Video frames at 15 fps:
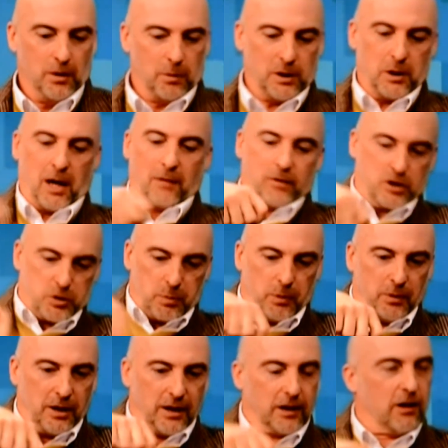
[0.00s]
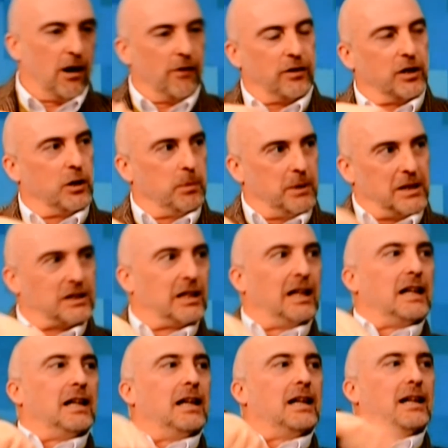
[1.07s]
when you have the spoon in a coffee cup and it's
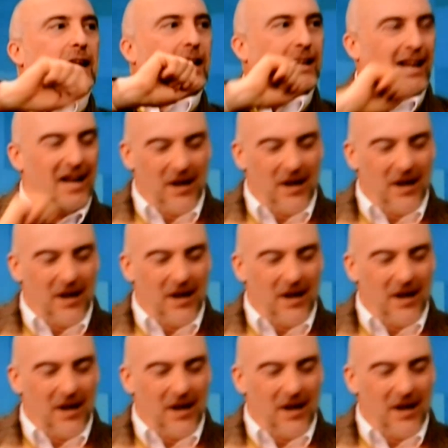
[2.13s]
clink, clink, clink.